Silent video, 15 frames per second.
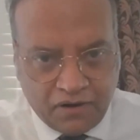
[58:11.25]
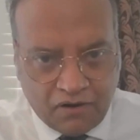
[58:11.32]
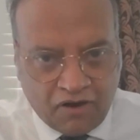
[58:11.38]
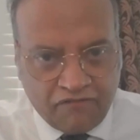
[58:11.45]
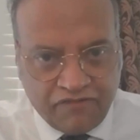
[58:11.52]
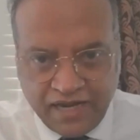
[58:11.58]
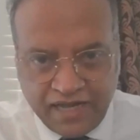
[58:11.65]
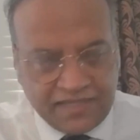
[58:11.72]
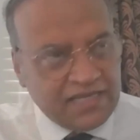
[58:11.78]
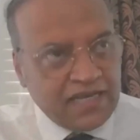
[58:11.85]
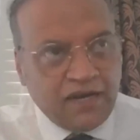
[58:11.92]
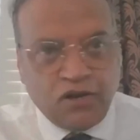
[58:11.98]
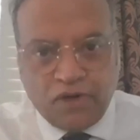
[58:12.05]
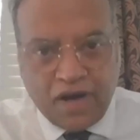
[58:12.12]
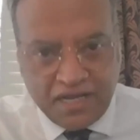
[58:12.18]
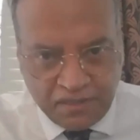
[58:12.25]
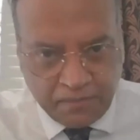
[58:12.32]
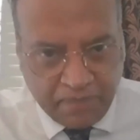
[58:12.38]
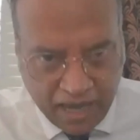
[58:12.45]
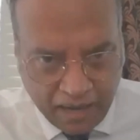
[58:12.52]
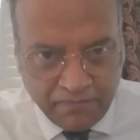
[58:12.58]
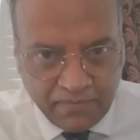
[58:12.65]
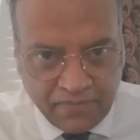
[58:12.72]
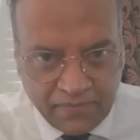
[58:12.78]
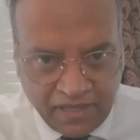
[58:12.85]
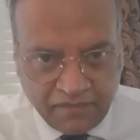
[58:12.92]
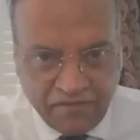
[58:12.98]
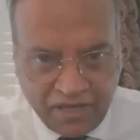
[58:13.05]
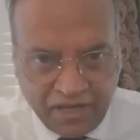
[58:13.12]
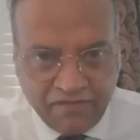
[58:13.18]
of let's say lorazepam
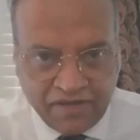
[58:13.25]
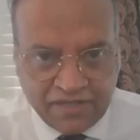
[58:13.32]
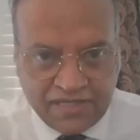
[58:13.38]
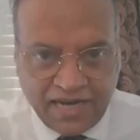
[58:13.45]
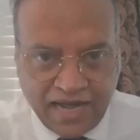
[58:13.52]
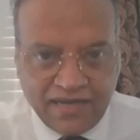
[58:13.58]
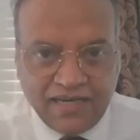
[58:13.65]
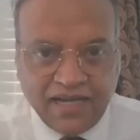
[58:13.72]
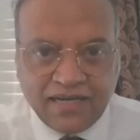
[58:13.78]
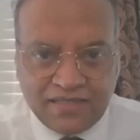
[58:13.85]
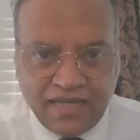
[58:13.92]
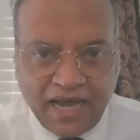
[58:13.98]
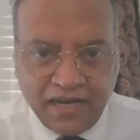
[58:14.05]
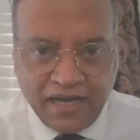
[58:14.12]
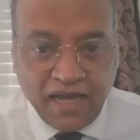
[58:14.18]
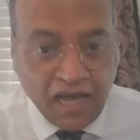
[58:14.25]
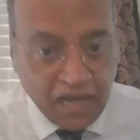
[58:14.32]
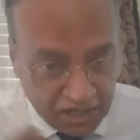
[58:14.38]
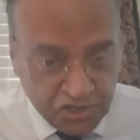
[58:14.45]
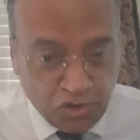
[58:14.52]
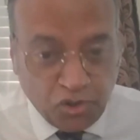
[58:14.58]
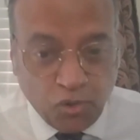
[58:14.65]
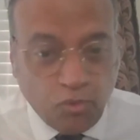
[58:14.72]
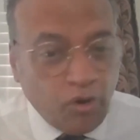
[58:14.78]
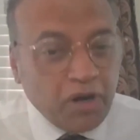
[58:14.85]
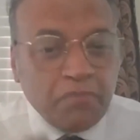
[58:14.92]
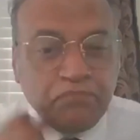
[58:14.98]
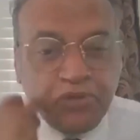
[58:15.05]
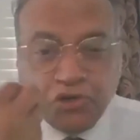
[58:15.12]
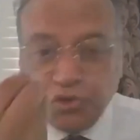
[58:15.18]
that we give as an anti-anxiety is going to
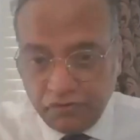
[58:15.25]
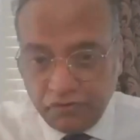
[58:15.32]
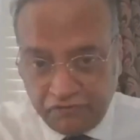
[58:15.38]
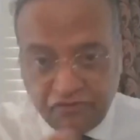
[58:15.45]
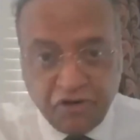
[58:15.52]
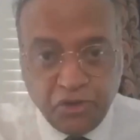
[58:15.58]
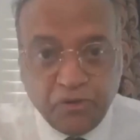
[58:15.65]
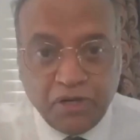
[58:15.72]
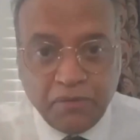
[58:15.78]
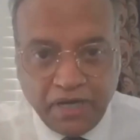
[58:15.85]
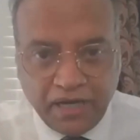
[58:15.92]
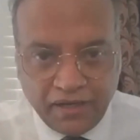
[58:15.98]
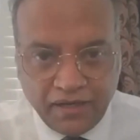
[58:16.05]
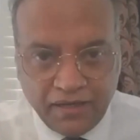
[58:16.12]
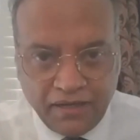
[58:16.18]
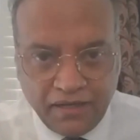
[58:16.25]
work beautiful for you and me.